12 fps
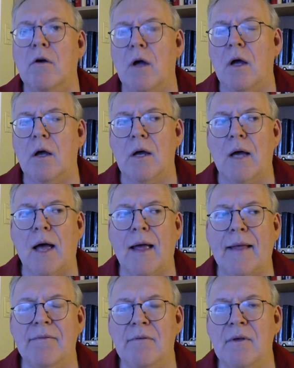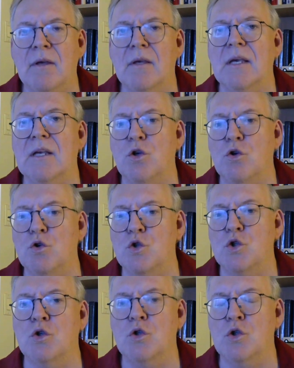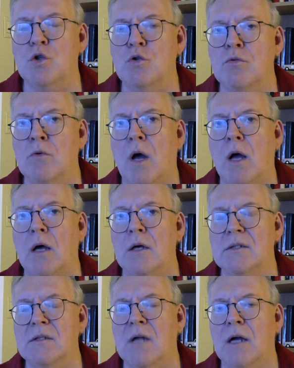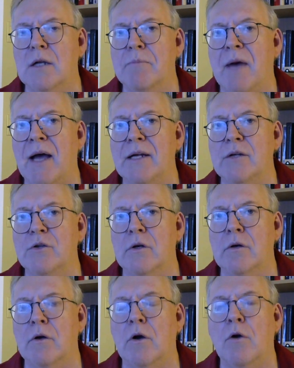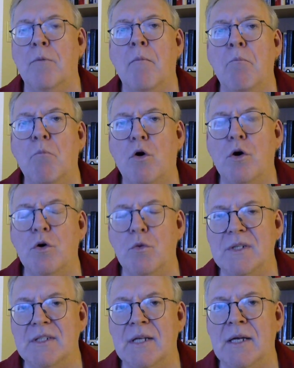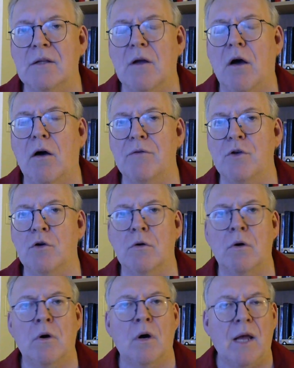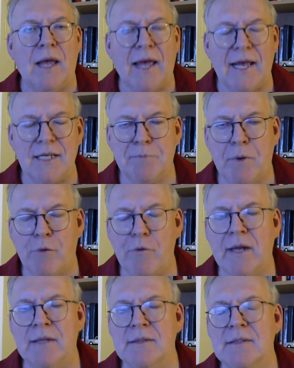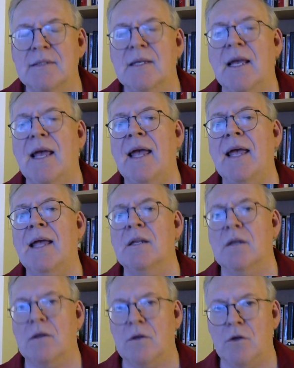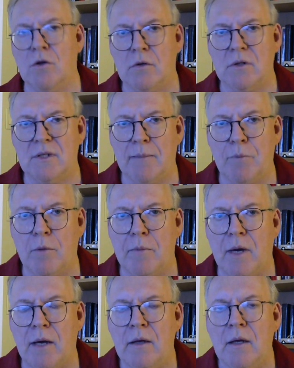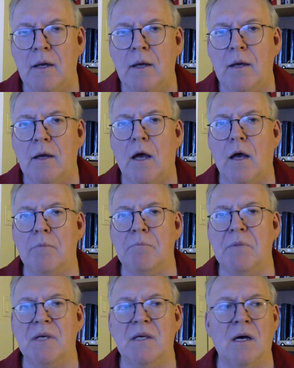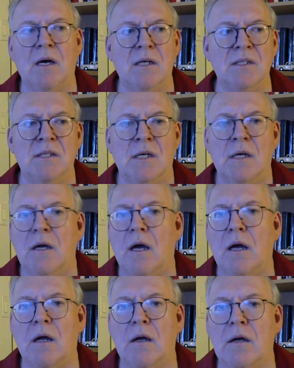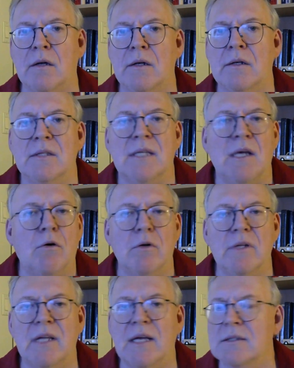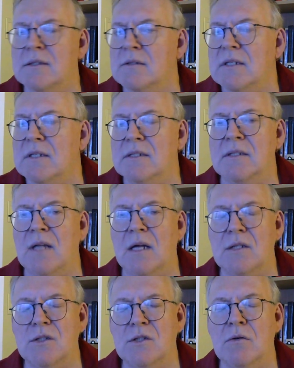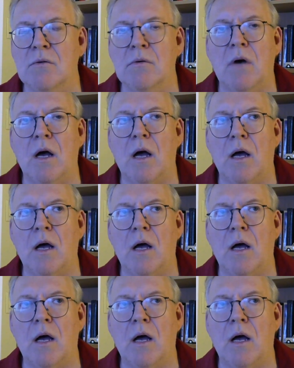I think you should to start by the more recent of your experience and your diploma, because the oldest is not so